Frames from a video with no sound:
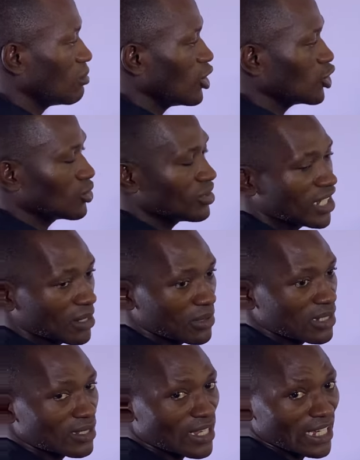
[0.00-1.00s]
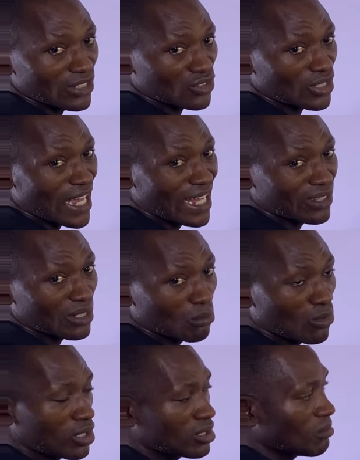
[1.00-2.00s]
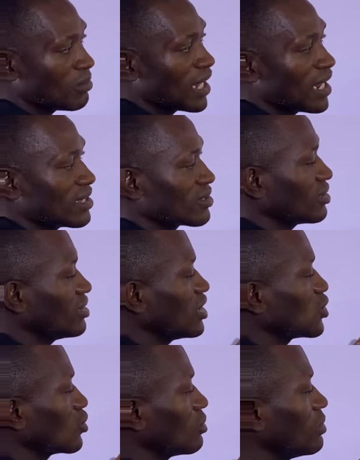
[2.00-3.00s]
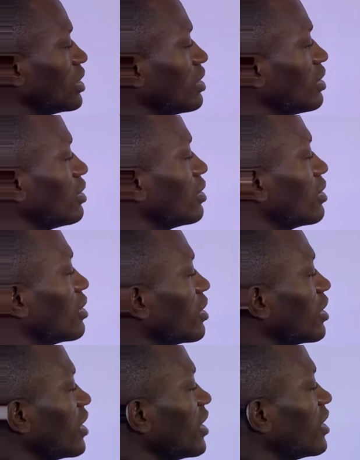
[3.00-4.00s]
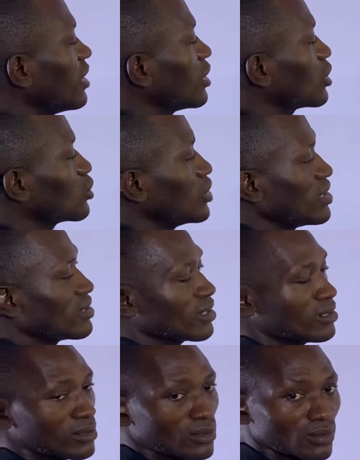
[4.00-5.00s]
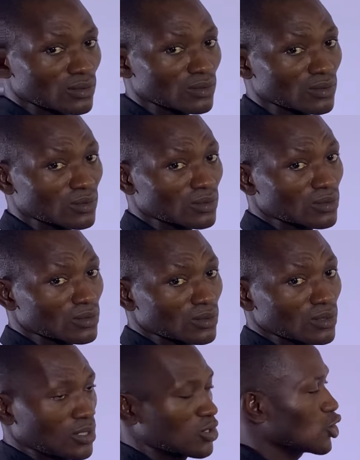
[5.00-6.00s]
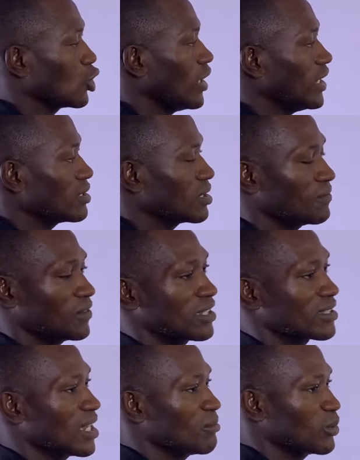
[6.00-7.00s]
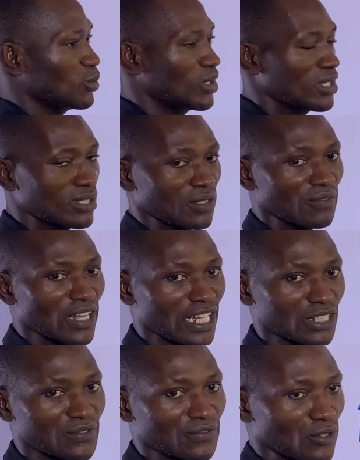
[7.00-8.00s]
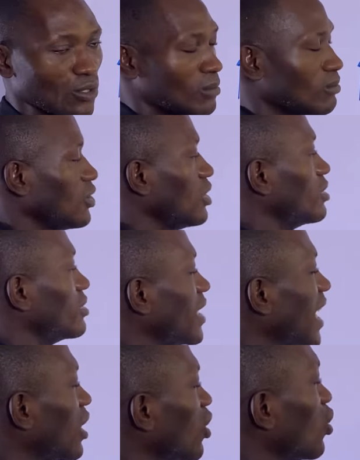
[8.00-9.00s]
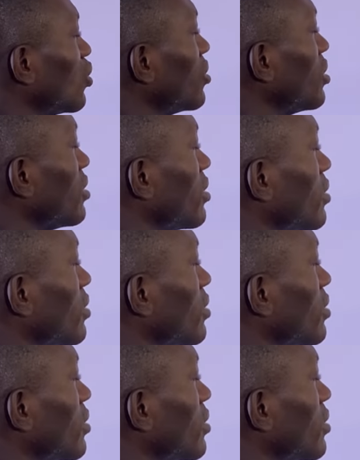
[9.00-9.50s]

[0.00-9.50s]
more you debit cash, and the more the balance in it will be increasing. So let's say, for example, we receive cash from Dangote.